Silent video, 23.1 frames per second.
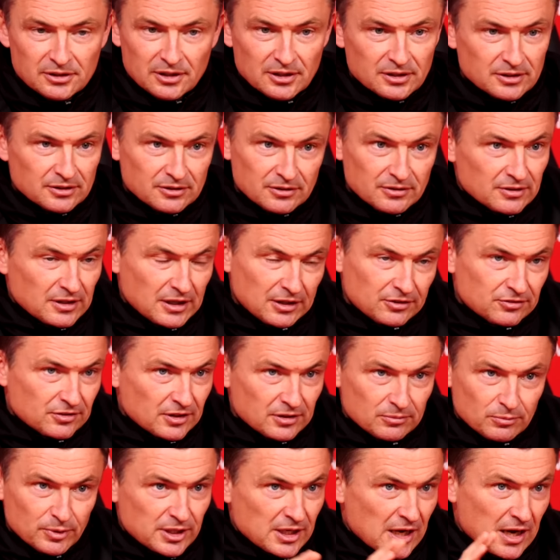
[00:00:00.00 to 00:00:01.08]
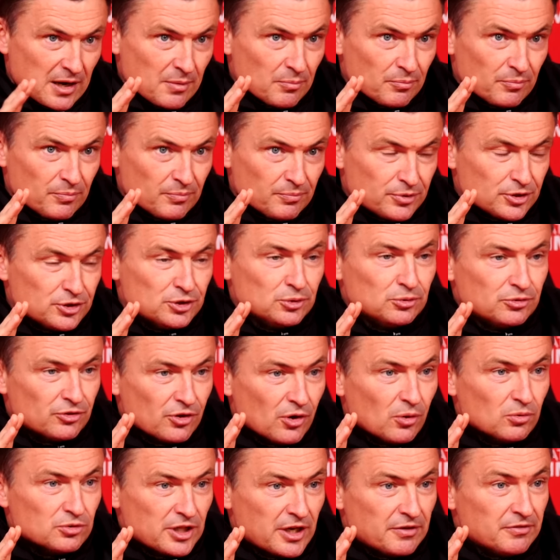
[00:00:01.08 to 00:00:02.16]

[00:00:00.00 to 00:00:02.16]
and like I said, we can't produce those